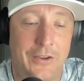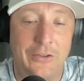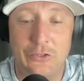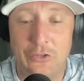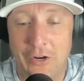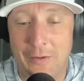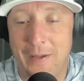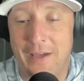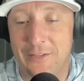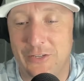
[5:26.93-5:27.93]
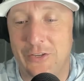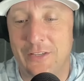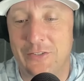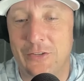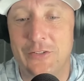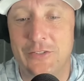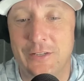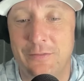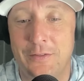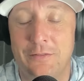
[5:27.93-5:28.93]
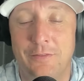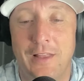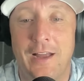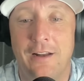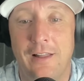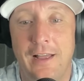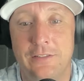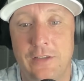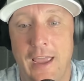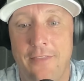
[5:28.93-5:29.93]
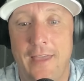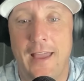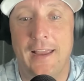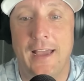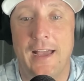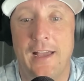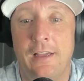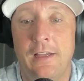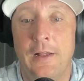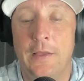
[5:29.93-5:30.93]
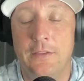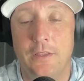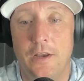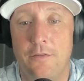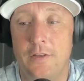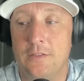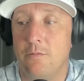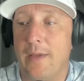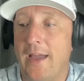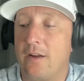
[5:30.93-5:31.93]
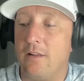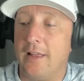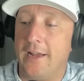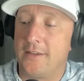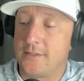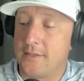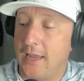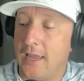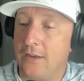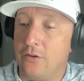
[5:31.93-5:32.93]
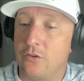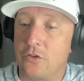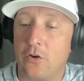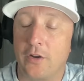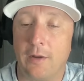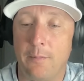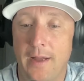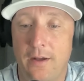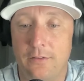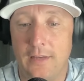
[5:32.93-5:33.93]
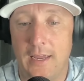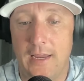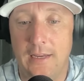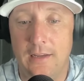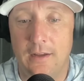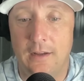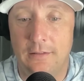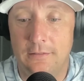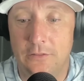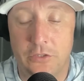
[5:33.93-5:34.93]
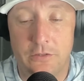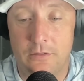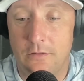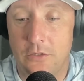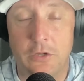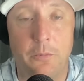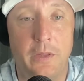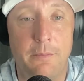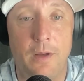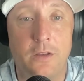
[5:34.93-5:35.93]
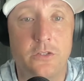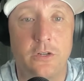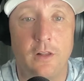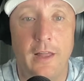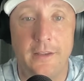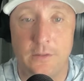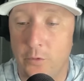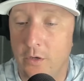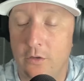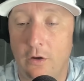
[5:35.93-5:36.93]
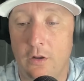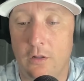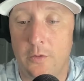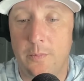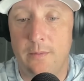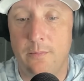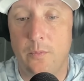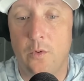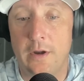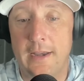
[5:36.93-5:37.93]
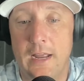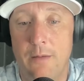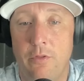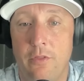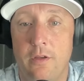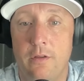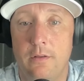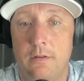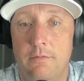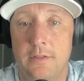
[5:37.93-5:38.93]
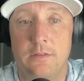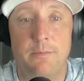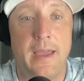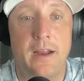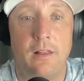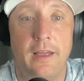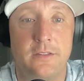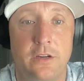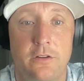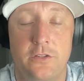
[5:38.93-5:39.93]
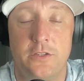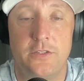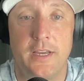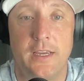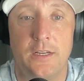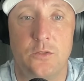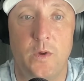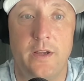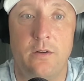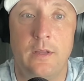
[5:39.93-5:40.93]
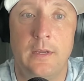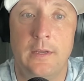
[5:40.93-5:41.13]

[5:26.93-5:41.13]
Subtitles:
you talk about as good as the defensive line class, you add that guy to the defensive back class, and you're talking about a just complete monster class. And we're going to talk a little bit more in depth on the defensive back class here in just a second as well.